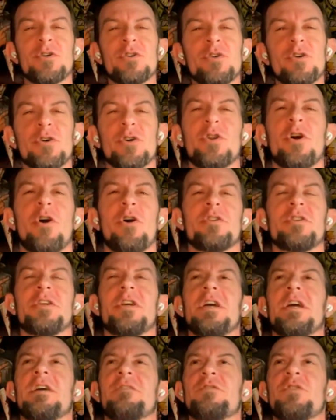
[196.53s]
Good on
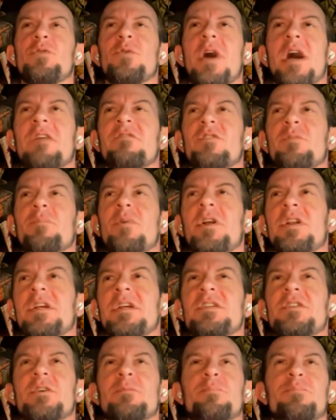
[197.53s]
you if you have the
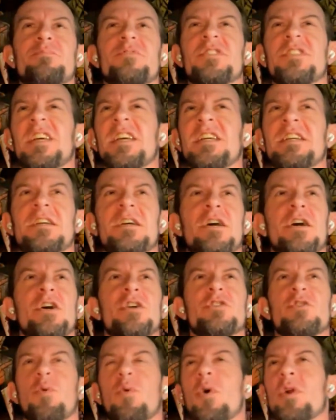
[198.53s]
money to sink
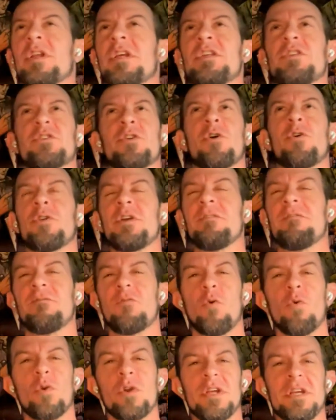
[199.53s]
20, 30,
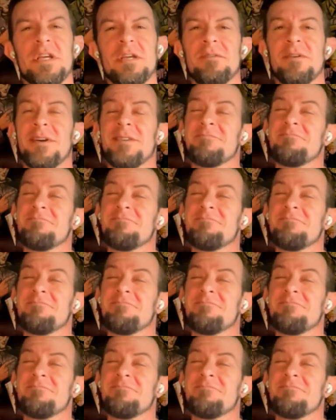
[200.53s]
40,